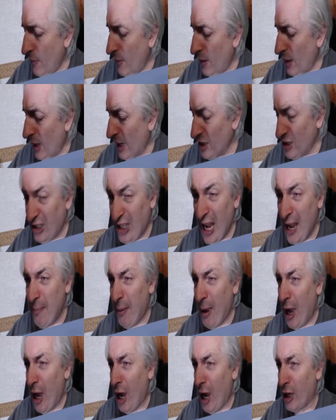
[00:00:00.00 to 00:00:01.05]
And stay
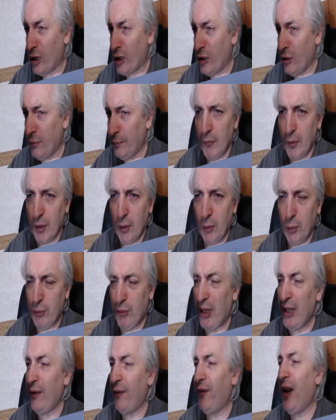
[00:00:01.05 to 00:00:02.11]
apart. We're trying
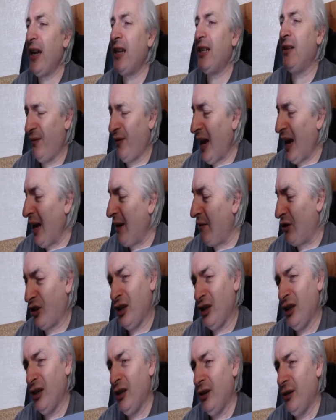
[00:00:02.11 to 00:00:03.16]
to fight a virus
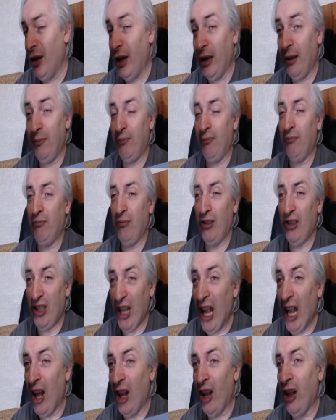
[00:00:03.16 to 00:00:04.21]
that
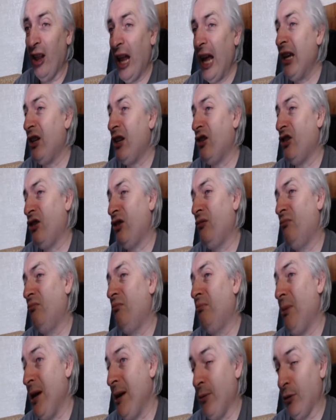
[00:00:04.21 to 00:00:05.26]
still likes people